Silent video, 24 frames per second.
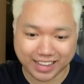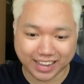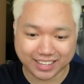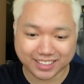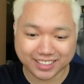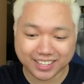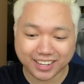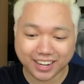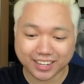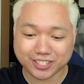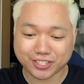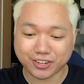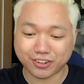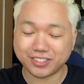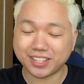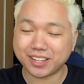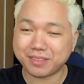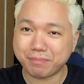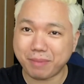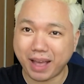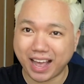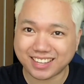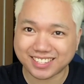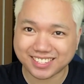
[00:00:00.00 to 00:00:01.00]
I think I turned
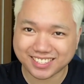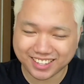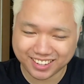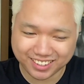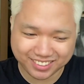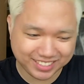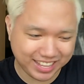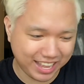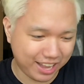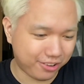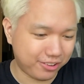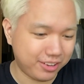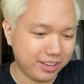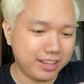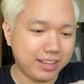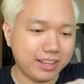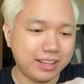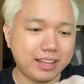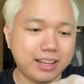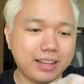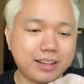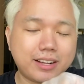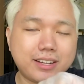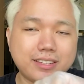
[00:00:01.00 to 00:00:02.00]
it pastel now,
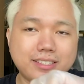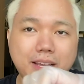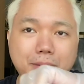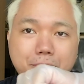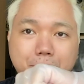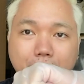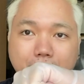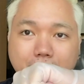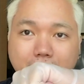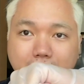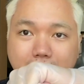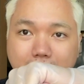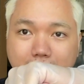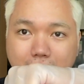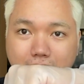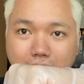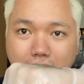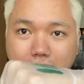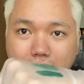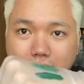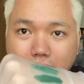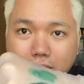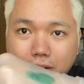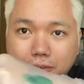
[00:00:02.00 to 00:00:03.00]
because I put it in the
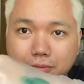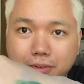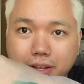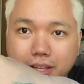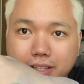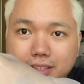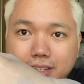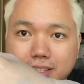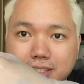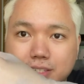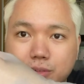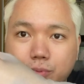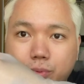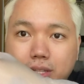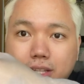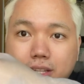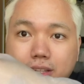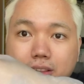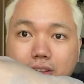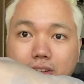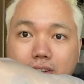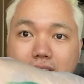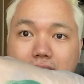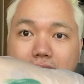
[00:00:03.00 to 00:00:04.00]
glove, and this is what
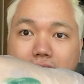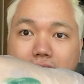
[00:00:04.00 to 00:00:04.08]
it looks